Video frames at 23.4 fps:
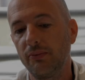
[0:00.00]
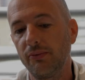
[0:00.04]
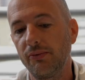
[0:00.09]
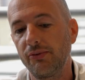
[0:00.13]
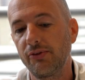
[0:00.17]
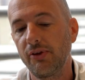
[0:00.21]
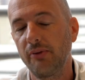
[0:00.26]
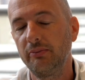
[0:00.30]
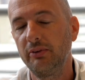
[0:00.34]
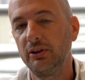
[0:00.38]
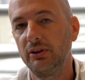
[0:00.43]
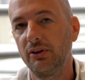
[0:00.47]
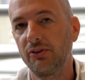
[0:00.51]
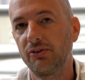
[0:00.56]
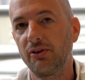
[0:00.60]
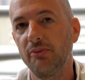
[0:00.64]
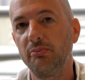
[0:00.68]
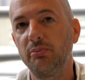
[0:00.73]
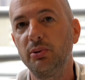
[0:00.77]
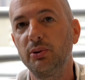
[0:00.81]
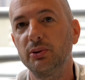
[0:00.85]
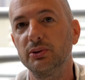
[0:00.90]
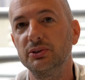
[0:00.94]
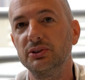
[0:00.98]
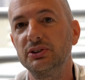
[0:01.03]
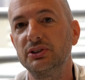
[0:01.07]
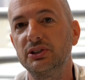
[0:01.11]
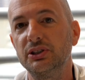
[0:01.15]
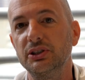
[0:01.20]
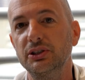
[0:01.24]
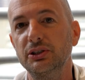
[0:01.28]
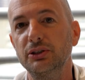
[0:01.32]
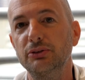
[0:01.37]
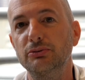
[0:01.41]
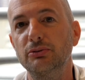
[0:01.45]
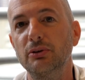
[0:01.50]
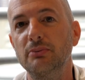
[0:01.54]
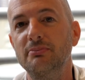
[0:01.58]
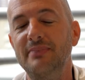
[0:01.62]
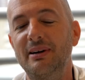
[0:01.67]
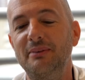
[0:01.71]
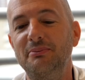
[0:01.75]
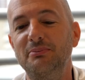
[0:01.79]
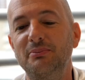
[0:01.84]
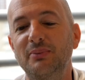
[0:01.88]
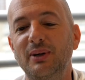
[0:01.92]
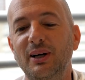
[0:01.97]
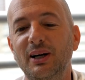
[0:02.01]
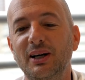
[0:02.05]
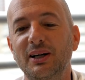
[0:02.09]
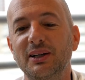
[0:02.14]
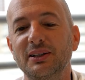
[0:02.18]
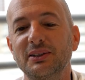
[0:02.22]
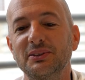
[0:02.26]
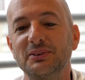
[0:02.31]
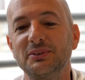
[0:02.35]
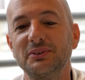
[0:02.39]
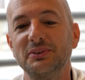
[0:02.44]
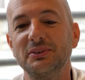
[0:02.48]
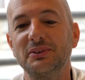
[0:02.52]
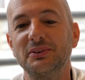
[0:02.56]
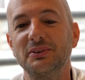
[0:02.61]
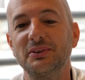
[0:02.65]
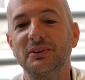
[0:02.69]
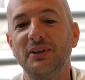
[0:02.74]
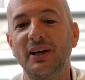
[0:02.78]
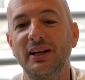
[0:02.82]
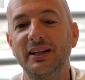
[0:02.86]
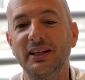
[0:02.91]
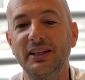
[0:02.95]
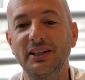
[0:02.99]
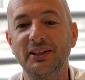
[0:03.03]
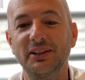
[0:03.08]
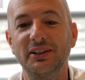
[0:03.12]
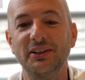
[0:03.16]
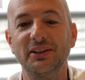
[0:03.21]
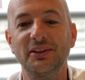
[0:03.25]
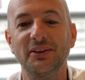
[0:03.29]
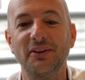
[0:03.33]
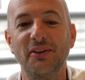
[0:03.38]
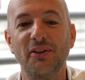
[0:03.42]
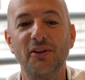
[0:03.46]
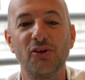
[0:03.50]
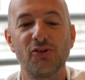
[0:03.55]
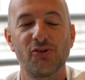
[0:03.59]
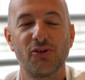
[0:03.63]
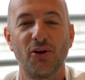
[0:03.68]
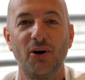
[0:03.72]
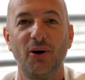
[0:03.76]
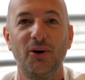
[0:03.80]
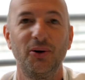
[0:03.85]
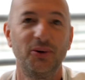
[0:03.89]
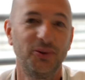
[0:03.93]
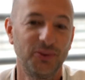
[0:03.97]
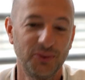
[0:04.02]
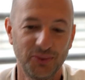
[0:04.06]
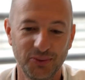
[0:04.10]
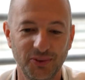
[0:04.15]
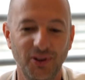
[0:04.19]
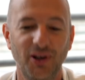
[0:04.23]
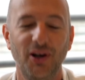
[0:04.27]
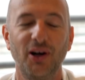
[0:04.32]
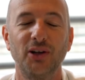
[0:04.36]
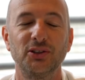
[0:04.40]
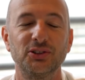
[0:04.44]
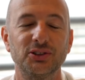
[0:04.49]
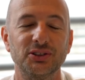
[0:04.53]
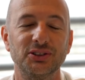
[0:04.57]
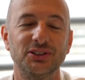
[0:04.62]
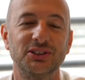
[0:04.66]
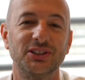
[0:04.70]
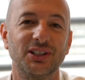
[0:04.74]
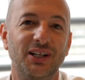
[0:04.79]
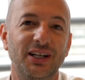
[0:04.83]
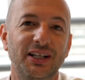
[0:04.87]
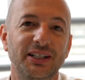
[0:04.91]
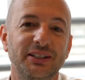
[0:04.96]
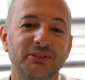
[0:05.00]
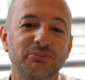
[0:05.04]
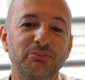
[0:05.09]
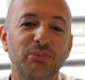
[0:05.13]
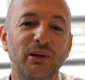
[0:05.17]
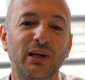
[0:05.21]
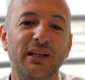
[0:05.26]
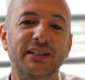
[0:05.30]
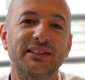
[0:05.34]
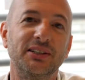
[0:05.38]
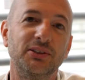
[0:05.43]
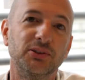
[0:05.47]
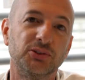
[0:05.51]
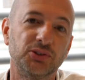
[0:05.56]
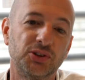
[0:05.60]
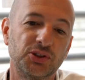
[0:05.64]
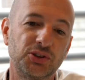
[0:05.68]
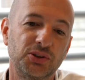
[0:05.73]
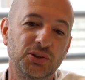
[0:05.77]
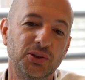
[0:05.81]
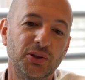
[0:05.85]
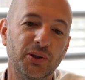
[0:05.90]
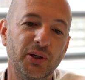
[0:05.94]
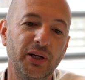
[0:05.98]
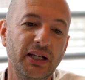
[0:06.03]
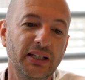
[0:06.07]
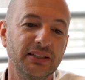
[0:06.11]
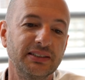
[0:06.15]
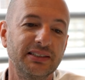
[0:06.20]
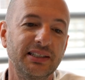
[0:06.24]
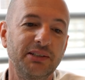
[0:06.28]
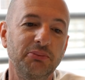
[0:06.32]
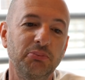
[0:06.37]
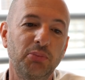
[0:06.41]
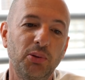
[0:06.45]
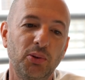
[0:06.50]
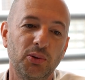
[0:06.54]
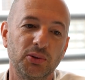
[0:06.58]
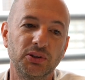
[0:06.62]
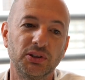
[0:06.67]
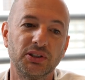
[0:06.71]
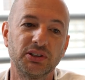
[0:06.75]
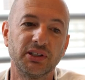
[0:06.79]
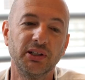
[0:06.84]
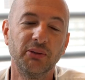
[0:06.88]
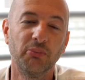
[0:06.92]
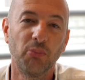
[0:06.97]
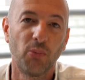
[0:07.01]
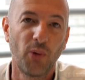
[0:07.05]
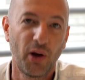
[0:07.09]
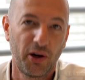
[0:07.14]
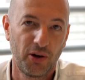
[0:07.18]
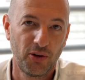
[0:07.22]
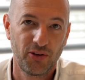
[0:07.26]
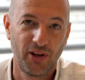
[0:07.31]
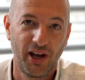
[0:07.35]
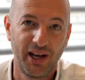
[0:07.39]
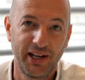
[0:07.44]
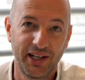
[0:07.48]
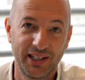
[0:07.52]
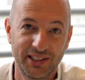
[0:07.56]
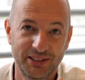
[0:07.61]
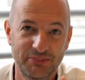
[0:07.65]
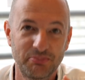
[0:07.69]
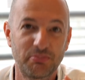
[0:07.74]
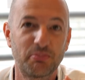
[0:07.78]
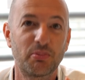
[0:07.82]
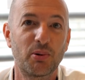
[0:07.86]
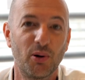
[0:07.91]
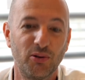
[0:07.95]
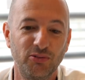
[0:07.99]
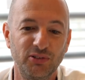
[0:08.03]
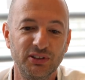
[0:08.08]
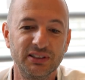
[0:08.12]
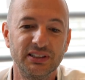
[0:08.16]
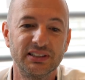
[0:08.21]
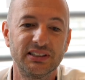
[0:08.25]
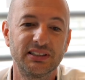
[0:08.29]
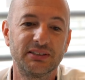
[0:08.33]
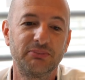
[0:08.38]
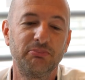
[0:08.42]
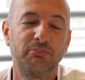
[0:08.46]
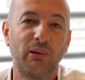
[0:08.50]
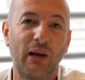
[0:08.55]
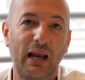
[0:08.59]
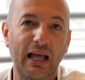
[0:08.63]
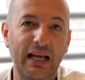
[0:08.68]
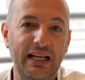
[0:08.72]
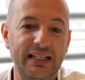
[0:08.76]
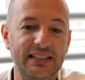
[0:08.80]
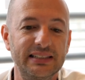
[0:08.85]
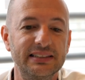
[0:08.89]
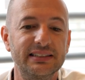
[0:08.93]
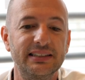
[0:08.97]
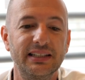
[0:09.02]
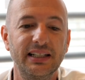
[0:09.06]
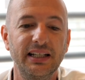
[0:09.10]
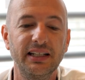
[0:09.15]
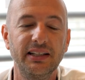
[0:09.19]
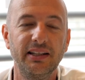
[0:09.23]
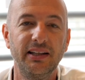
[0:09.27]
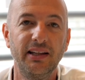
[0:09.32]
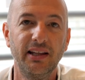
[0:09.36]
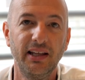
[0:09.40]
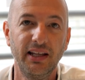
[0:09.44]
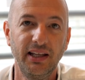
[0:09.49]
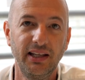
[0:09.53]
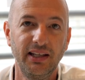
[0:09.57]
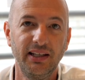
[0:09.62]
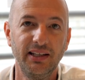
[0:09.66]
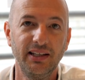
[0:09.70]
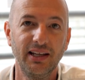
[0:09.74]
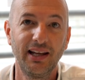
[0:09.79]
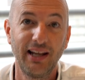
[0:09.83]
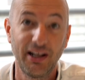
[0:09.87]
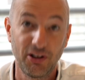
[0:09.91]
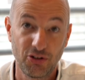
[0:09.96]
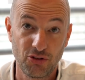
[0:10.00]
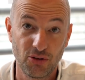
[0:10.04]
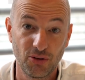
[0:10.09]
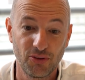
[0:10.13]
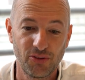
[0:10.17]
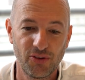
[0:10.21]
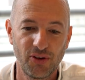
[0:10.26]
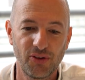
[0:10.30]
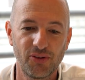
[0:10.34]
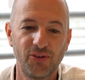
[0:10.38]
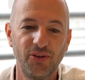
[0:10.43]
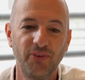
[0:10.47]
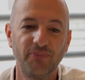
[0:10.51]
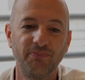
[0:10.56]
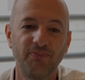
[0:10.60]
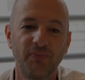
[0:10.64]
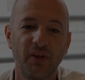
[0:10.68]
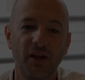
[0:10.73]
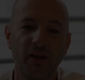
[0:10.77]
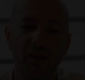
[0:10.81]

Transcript: Something that's important to remember in this whole Argentine political story is the importance that Buenos Aires province plays in the electoral system.